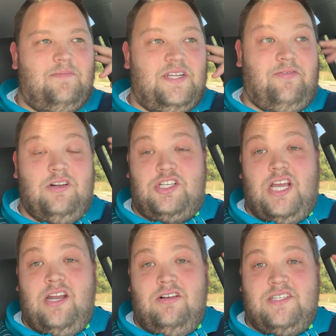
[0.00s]
different
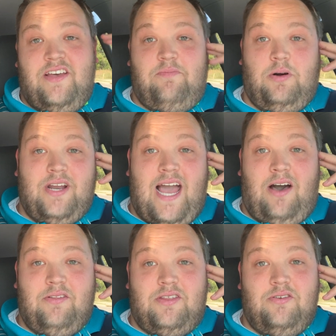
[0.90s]
channels have put
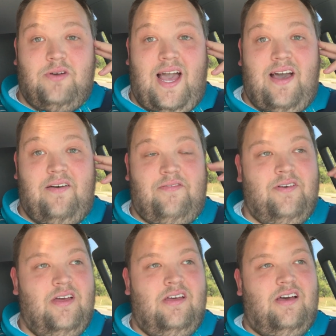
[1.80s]
out who have
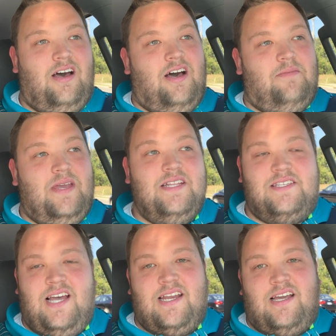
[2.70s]

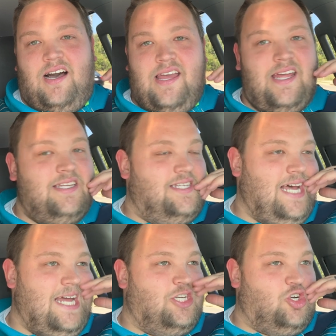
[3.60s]

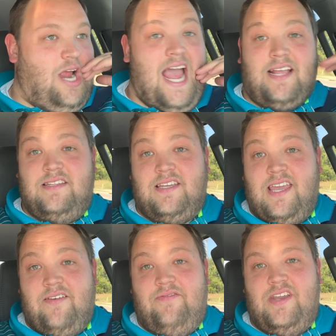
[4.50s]
inside track to
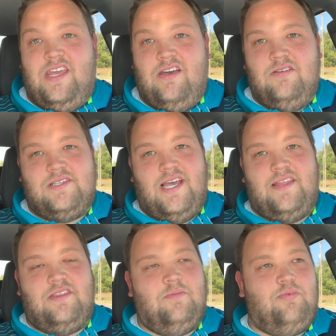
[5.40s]
get videos
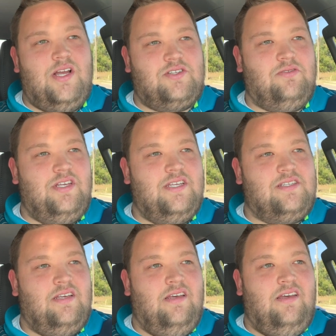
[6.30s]
at the press
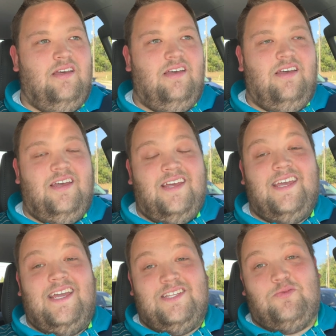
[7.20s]
release,
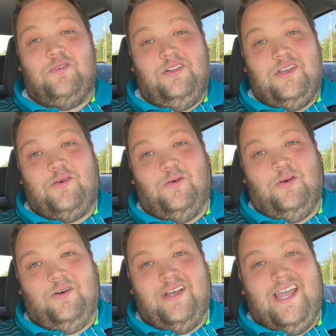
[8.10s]
it's really
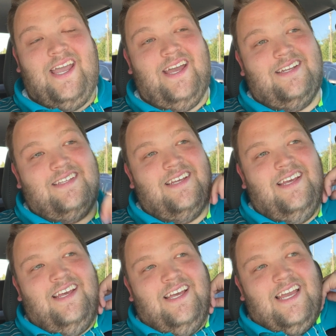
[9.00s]
cool. And
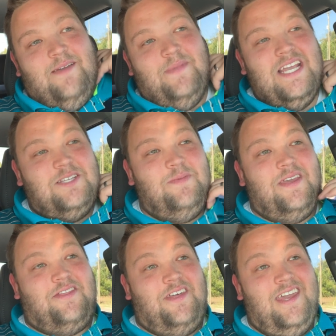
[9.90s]
it makes me
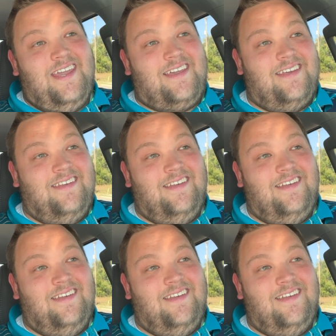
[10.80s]
think,